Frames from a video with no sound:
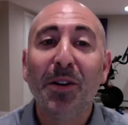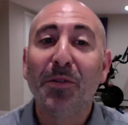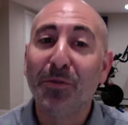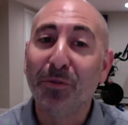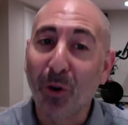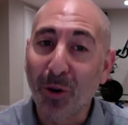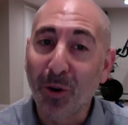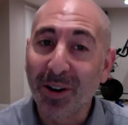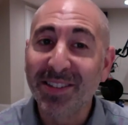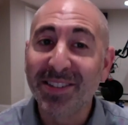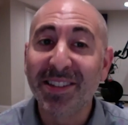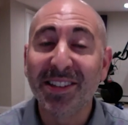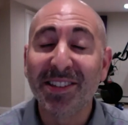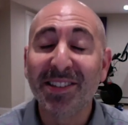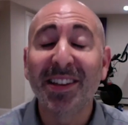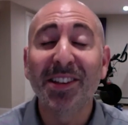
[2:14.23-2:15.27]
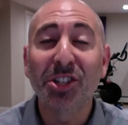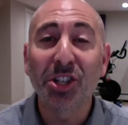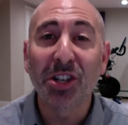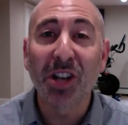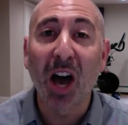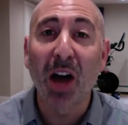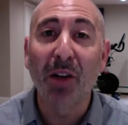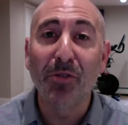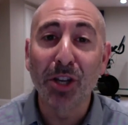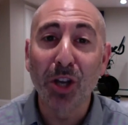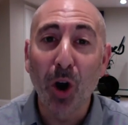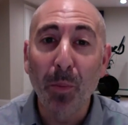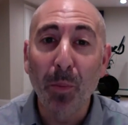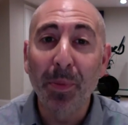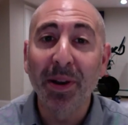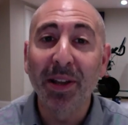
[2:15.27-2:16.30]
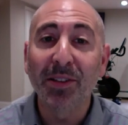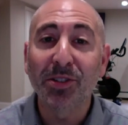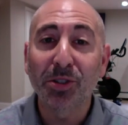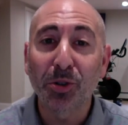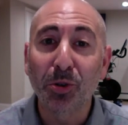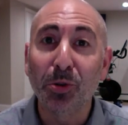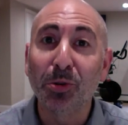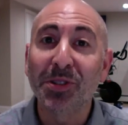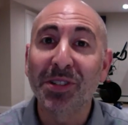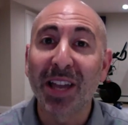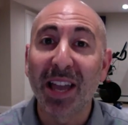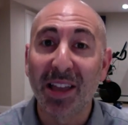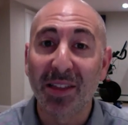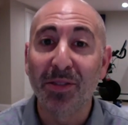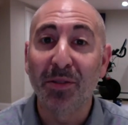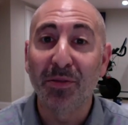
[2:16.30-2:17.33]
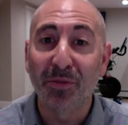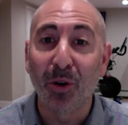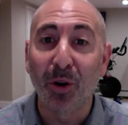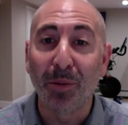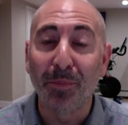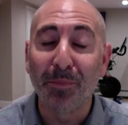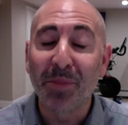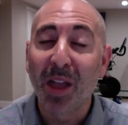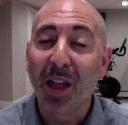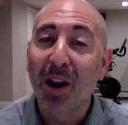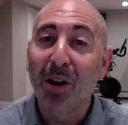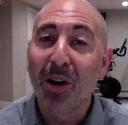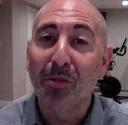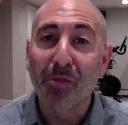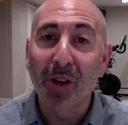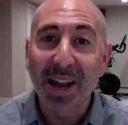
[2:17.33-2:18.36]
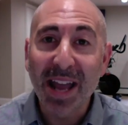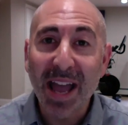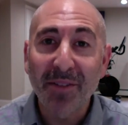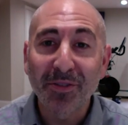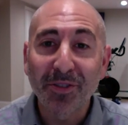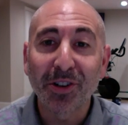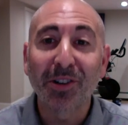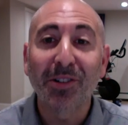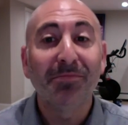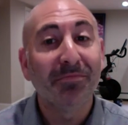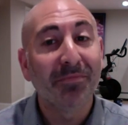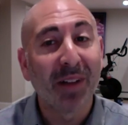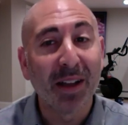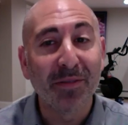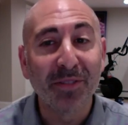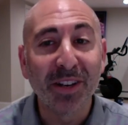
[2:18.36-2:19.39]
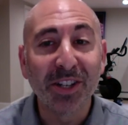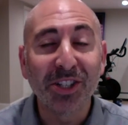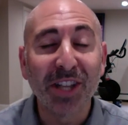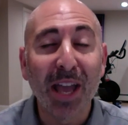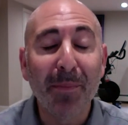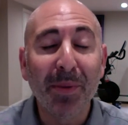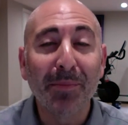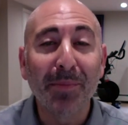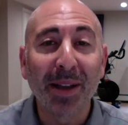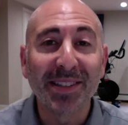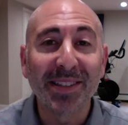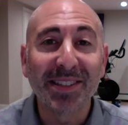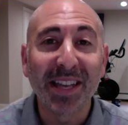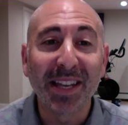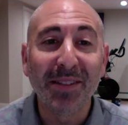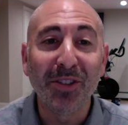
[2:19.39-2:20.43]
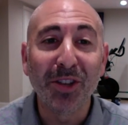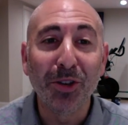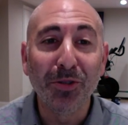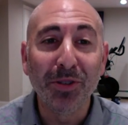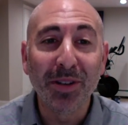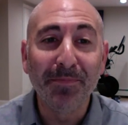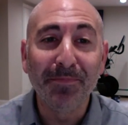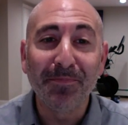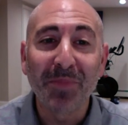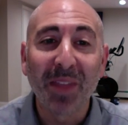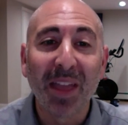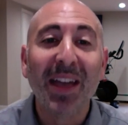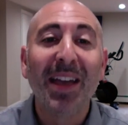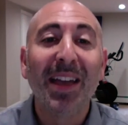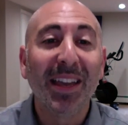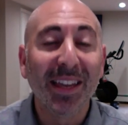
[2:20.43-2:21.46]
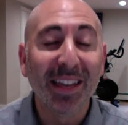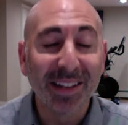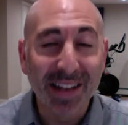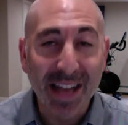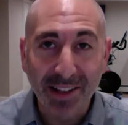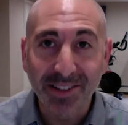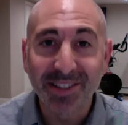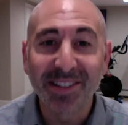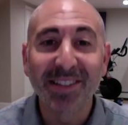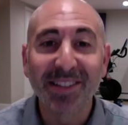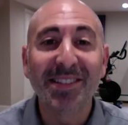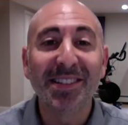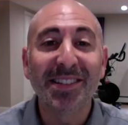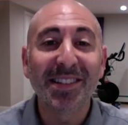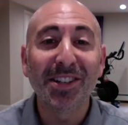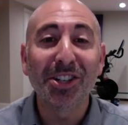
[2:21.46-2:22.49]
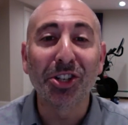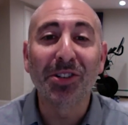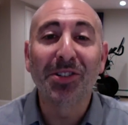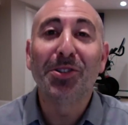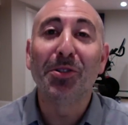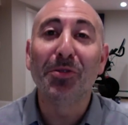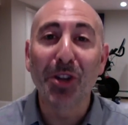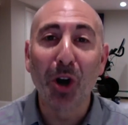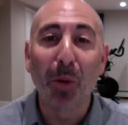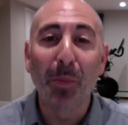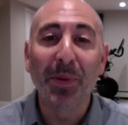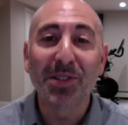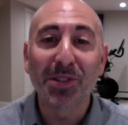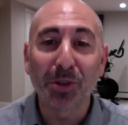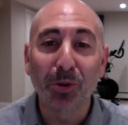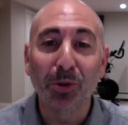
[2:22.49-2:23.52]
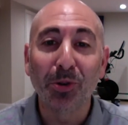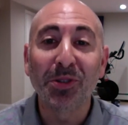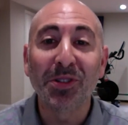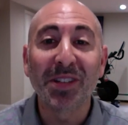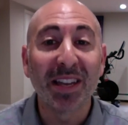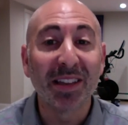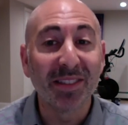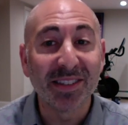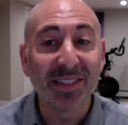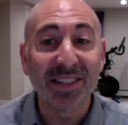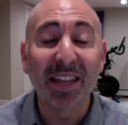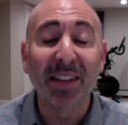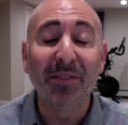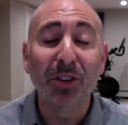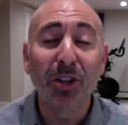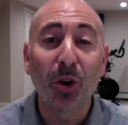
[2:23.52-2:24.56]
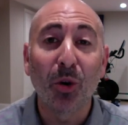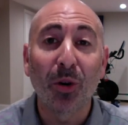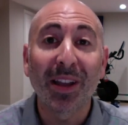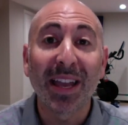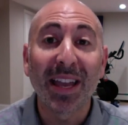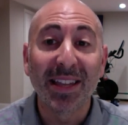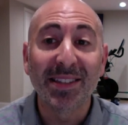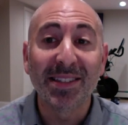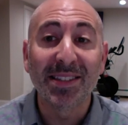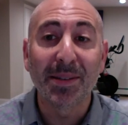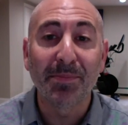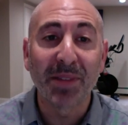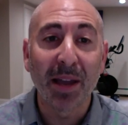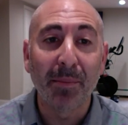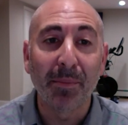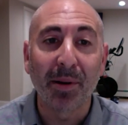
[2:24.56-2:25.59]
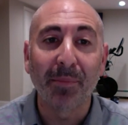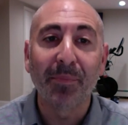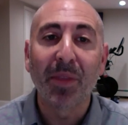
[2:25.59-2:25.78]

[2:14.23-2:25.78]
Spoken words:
for his decision on reopening schools in the fall. Right after I finished taping my State of the Union, he announced his decision to reopen schools in the state of New York in September.